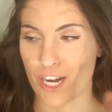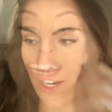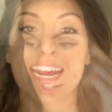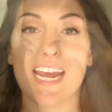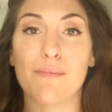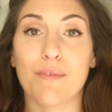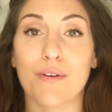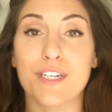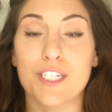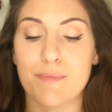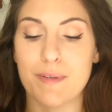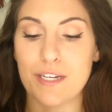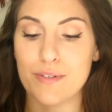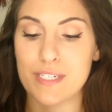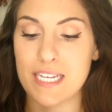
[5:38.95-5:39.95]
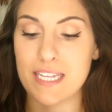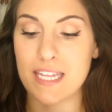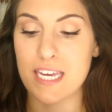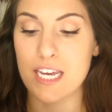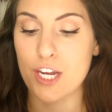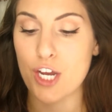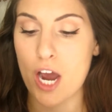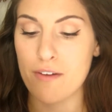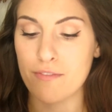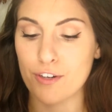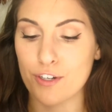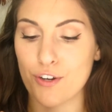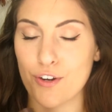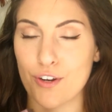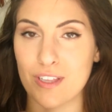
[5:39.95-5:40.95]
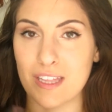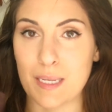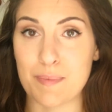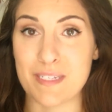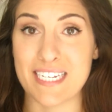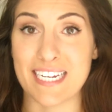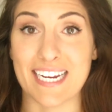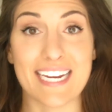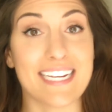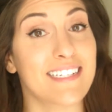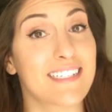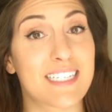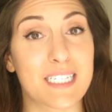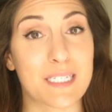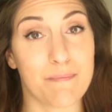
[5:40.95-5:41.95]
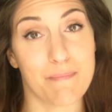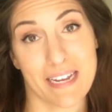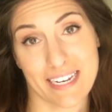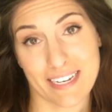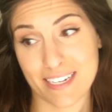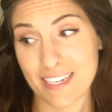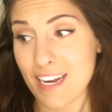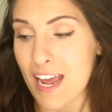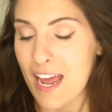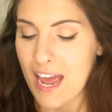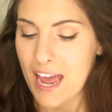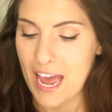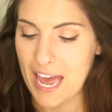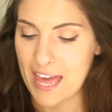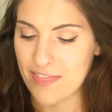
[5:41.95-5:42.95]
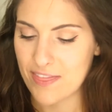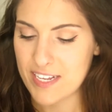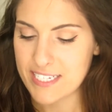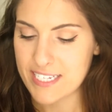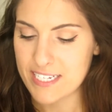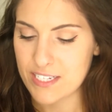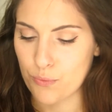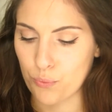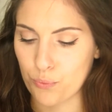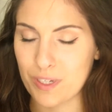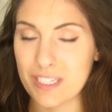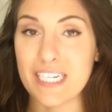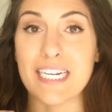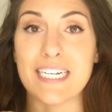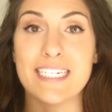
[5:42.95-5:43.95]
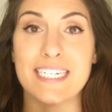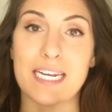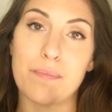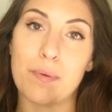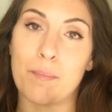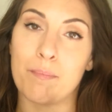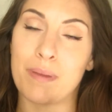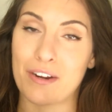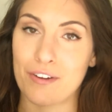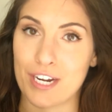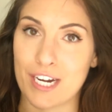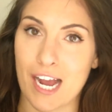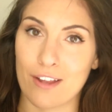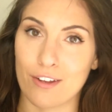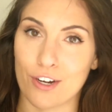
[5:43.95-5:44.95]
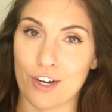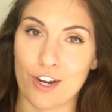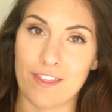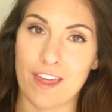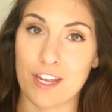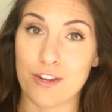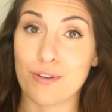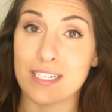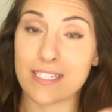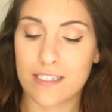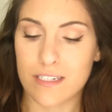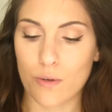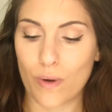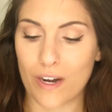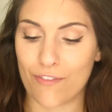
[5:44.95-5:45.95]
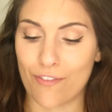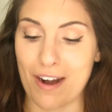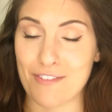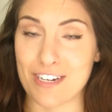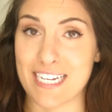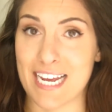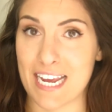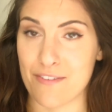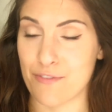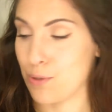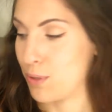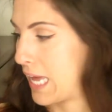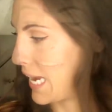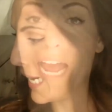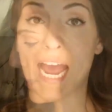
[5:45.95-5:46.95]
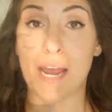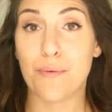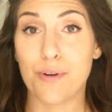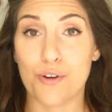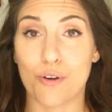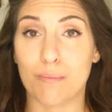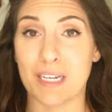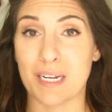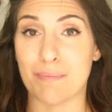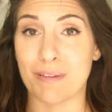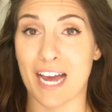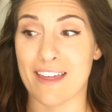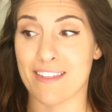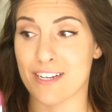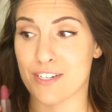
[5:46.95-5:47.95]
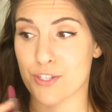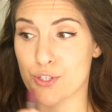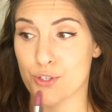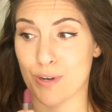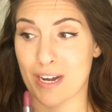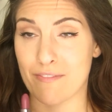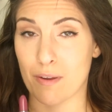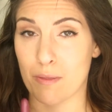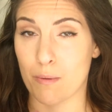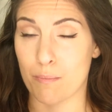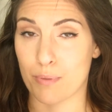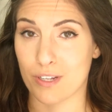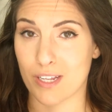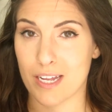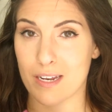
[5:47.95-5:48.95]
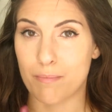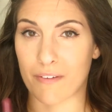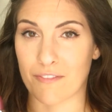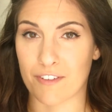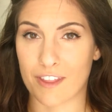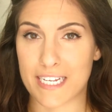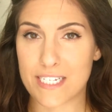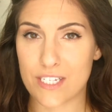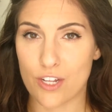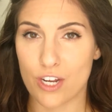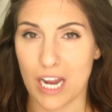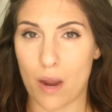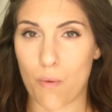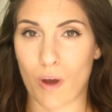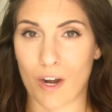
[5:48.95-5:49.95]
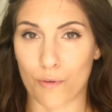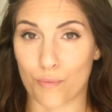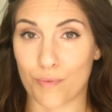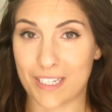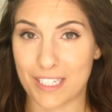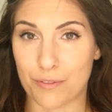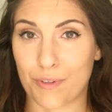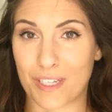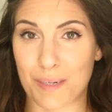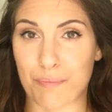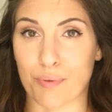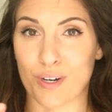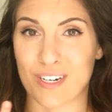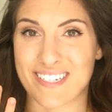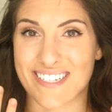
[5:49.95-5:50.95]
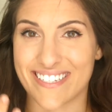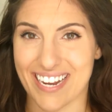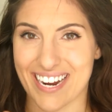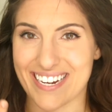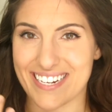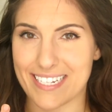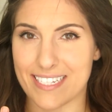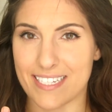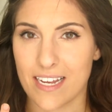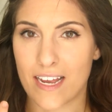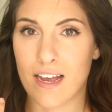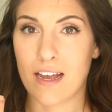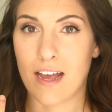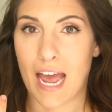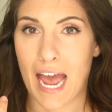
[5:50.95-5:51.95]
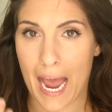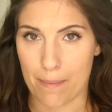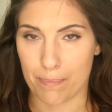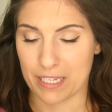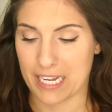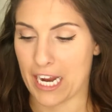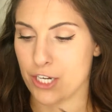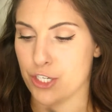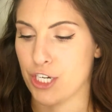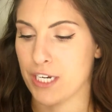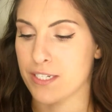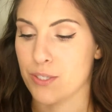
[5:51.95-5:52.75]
Today I'm going to be using the CoverGirl lipstick in Smitten. And this is a really deep berry color that you can still wear for every day if you like. I would normally apply this straight from the bullet, but for this look, I want a really, really precise application.